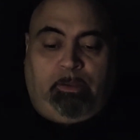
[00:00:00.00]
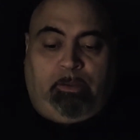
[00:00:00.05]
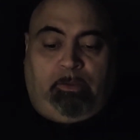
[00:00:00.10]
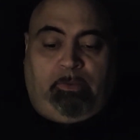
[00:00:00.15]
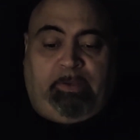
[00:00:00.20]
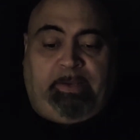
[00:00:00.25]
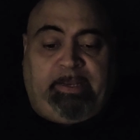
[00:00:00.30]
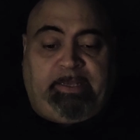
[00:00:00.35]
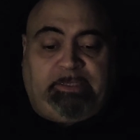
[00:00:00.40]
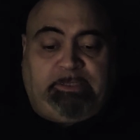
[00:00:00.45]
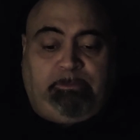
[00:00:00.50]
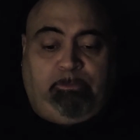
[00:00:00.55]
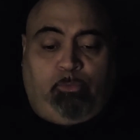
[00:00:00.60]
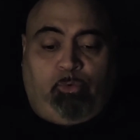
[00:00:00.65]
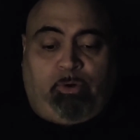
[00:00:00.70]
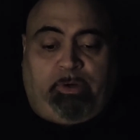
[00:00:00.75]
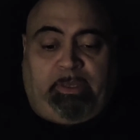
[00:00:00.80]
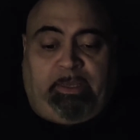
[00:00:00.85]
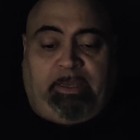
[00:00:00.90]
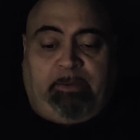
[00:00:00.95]
The next
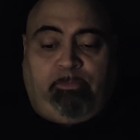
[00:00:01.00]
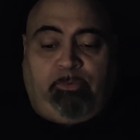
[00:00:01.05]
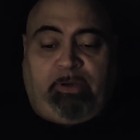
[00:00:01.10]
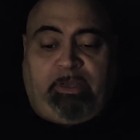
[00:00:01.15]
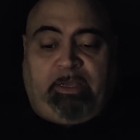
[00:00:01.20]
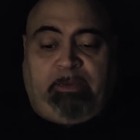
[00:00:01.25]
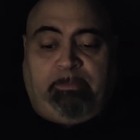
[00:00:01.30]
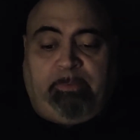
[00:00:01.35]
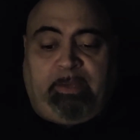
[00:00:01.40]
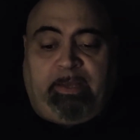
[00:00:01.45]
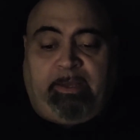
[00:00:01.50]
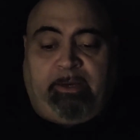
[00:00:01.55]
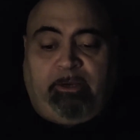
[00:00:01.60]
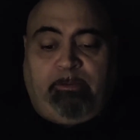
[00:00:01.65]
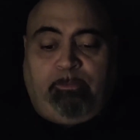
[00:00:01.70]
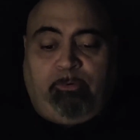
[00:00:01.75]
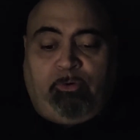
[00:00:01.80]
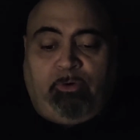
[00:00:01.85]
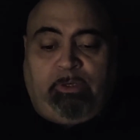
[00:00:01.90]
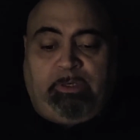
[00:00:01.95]
morning, Abraham got
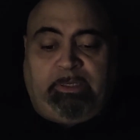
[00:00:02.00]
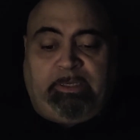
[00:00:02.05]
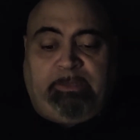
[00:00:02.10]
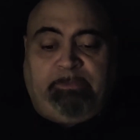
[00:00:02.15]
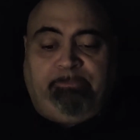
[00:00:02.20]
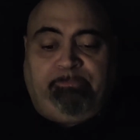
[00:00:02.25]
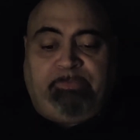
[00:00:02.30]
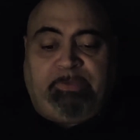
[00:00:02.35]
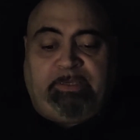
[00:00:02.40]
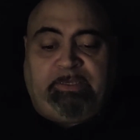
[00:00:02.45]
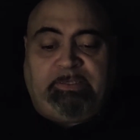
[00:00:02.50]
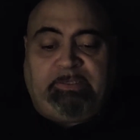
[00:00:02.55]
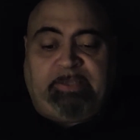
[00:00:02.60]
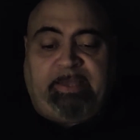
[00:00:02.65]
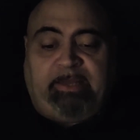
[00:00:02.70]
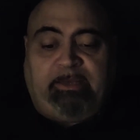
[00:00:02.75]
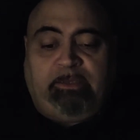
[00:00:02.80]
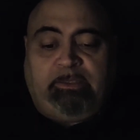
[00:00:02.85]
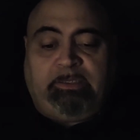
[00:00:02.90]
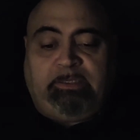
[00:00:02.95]
up early. He
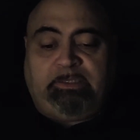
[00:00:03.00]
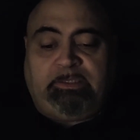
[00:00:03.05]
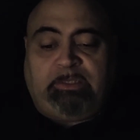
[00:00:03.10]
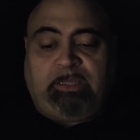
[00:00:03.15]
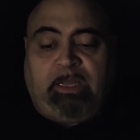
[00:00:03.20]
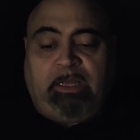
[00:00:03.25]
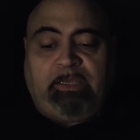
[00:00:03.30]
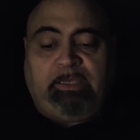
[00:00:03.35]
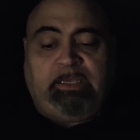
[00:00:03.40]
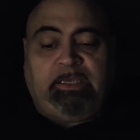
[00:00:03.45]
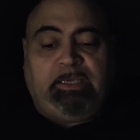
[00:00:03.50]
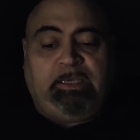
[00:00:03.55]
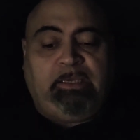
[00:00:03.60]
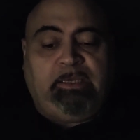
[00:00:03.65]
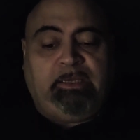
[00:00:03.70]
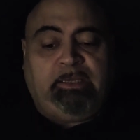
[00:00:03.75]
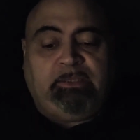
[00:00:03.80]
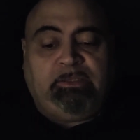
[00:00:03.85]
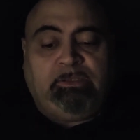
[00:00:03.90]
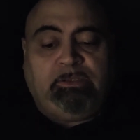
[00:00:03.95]
saddled his donkey
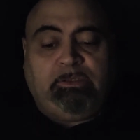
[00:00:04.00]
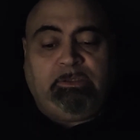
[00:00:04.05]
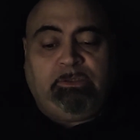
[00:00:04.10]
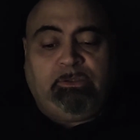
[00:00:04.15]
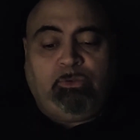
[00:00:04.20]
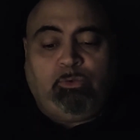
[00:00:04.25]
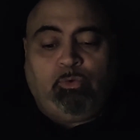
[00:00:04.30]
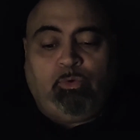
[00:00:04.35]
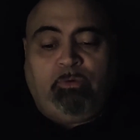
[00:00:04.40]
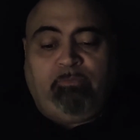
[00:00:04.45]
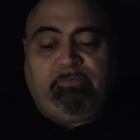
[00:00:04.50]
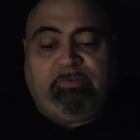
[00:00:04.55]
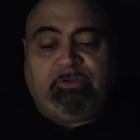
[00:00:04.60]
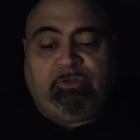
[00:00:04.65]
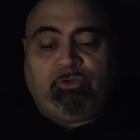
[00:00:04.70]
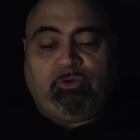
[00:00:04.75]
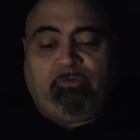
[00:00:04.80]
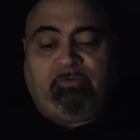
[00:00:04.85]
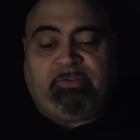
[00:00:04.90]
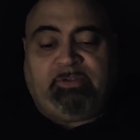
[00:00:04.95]
and took 2 of his
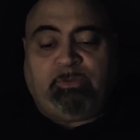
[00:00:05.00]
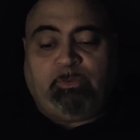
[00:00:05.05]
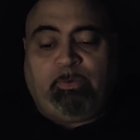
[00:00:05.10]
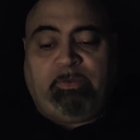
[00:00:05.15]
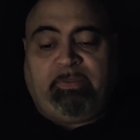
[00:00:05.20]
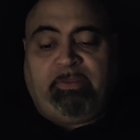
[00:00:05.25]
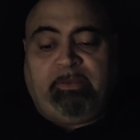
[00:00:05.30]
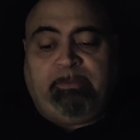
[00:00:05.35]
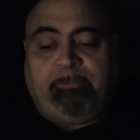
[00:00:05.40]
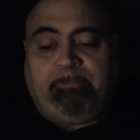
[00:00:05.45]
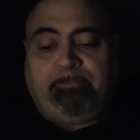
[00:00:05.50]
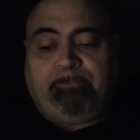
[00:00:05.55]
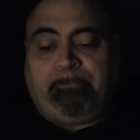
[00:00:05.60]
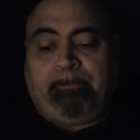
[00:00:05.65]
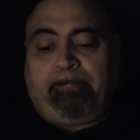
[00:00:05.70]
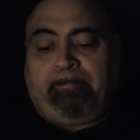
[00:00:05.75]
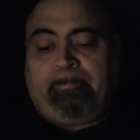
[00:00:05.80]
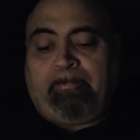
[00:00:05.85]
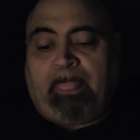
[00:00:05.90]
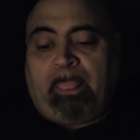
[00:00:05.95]
servants with him,
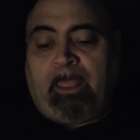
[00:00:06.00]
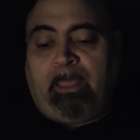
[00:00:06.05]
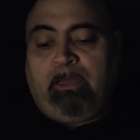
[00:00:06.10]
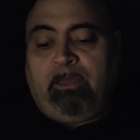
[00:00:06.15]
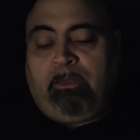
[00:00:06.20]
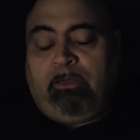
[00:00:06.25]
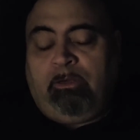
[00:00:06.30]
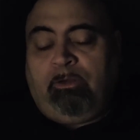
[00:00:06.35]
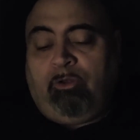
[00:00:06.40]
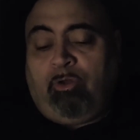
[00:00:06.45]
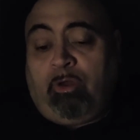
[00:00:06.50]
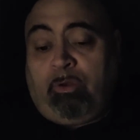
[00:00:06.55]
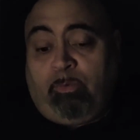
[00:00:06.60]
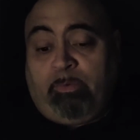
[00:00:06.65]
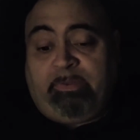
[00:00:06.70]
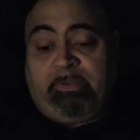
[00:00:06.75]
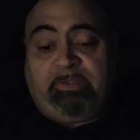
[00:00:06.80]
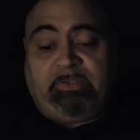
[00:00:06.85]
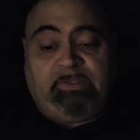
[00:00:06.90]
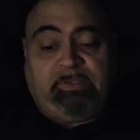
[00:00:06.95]
along
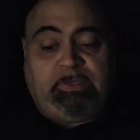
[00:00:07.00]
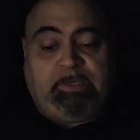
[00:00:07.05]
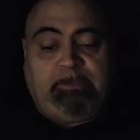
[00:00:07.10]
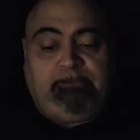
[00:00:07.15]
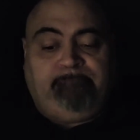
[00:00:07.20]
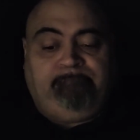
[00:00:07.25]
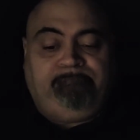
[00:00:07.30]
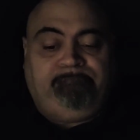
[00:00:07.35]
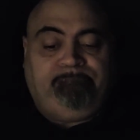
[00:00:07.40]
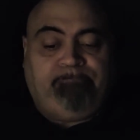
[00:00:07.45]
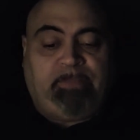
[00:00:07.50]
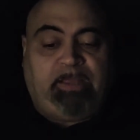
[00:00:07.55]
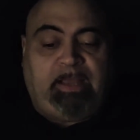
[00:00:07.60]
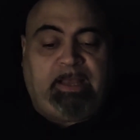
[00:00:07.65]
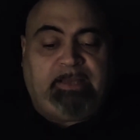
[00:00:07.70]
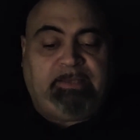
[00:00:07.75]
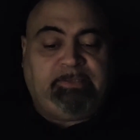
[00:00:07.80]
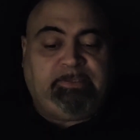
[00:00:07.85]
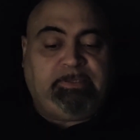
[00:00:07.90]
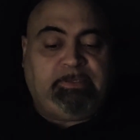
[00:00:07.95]
with his son,
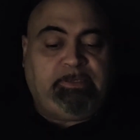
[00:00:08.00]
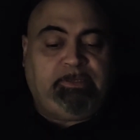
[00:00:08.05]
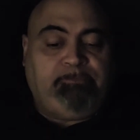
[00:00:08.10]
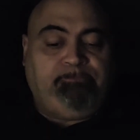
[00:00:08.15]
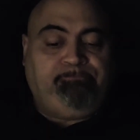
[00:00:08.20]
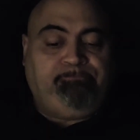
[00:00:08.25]
Isaac.